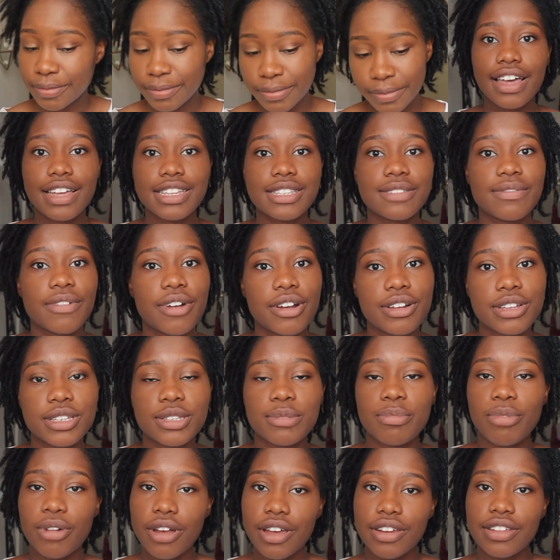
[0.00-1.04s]
As far as
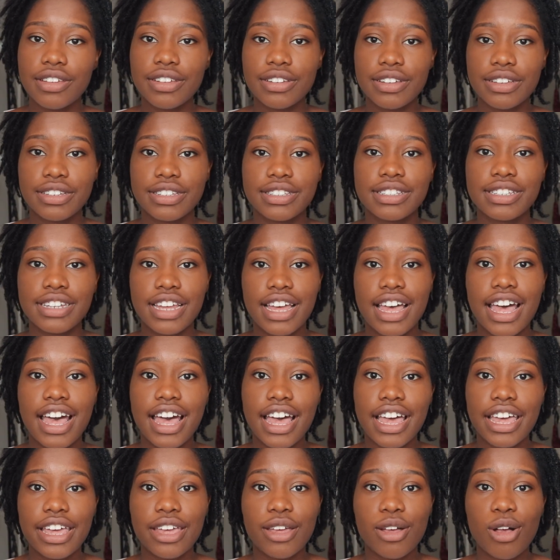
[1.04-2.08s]
products,
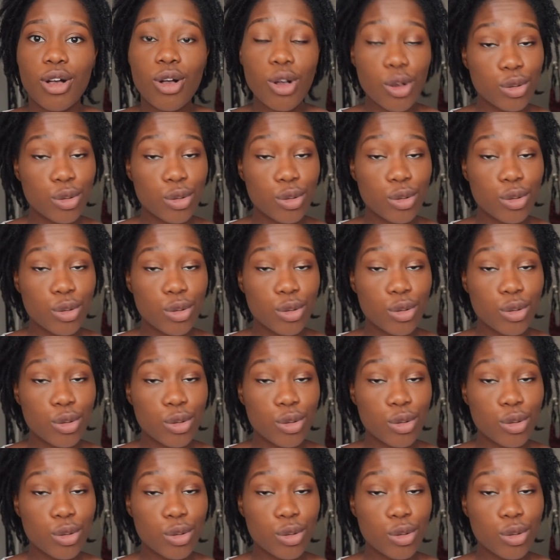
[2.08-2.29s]
I